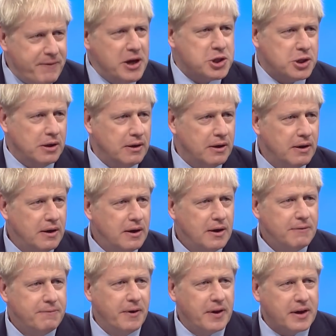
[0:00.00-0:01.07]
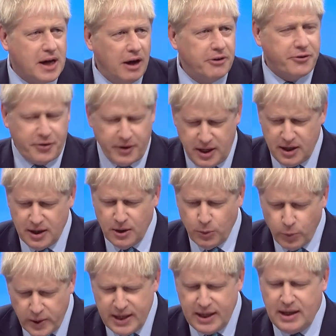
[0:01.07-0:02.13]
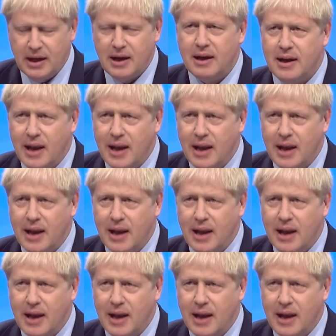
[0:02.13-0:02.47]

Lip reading: the vision for the country we